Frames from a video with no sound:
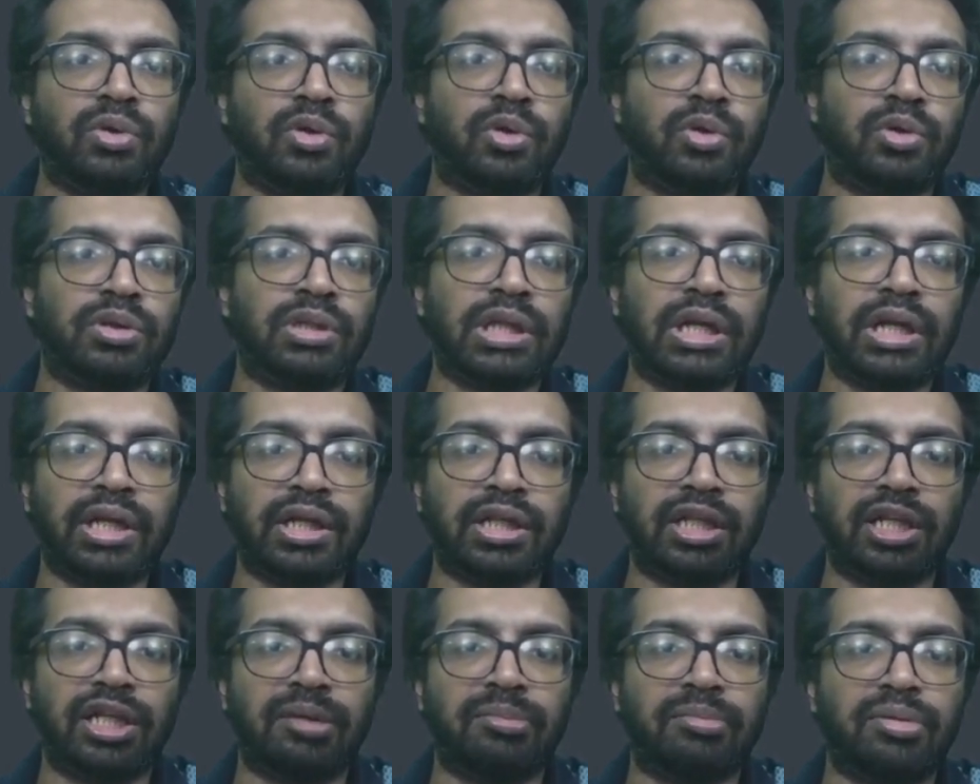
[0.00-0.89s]
or 3.
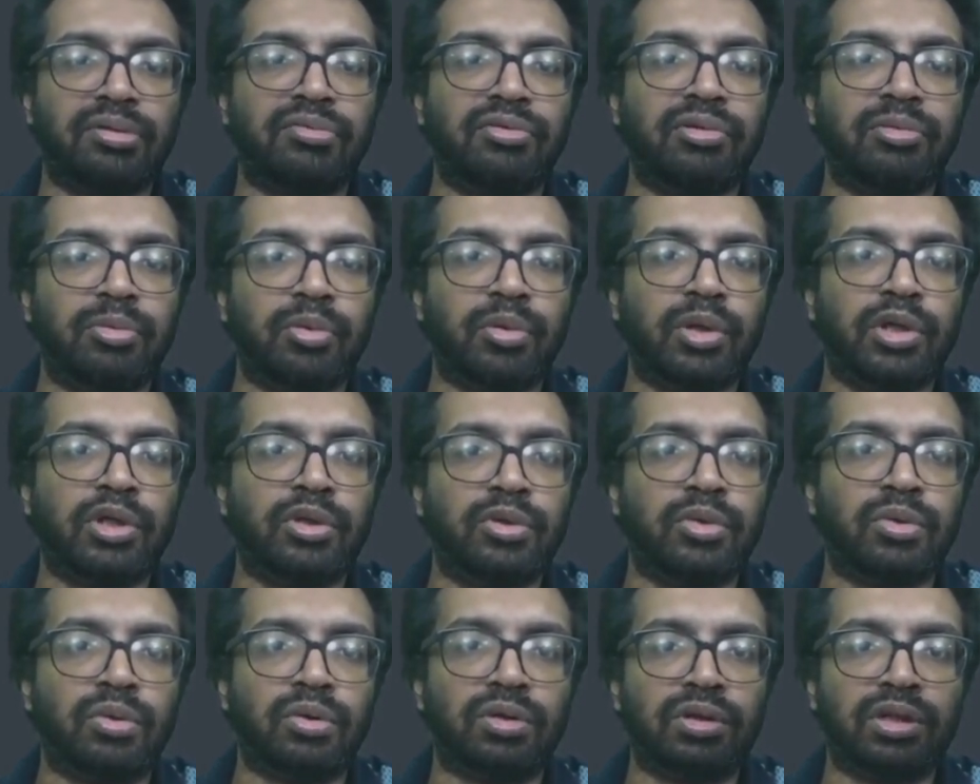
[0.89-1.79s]
The number will be 1,
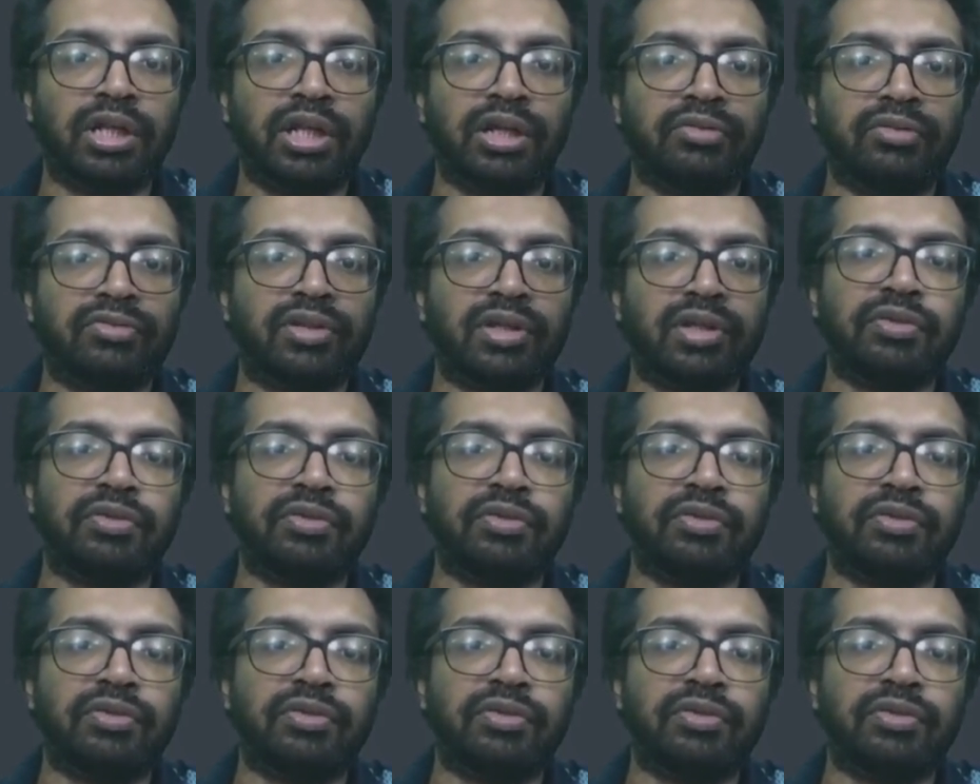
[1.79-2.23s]
2, or 3.